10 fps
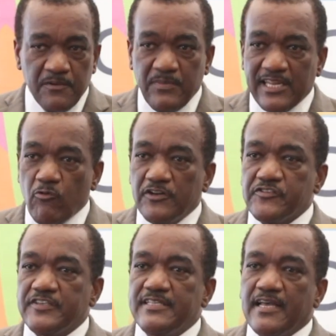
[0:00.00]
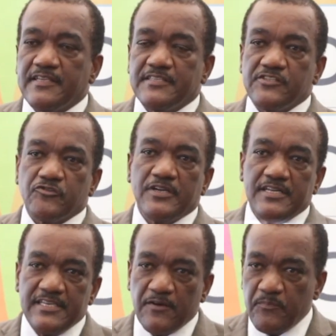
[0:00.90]
But I want to say that it is
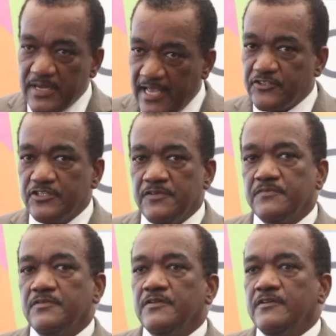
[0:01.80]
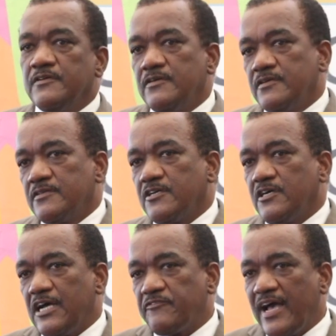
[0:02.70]
really a pleasure to
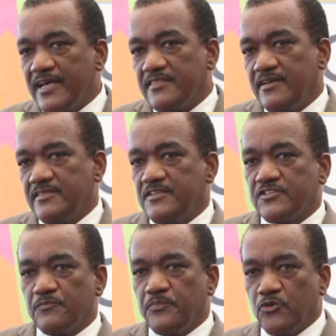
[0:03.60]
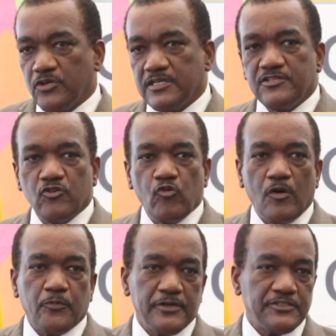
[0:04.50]
have had the support and the
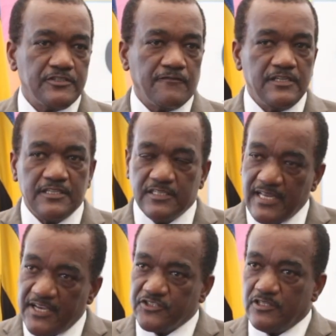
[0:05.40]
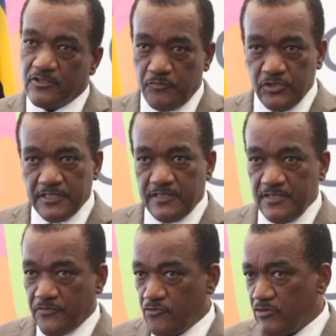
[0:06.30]
cooperation of the international
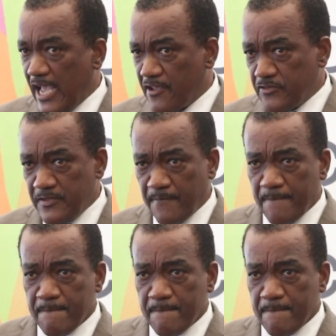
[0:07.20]
community through Gavi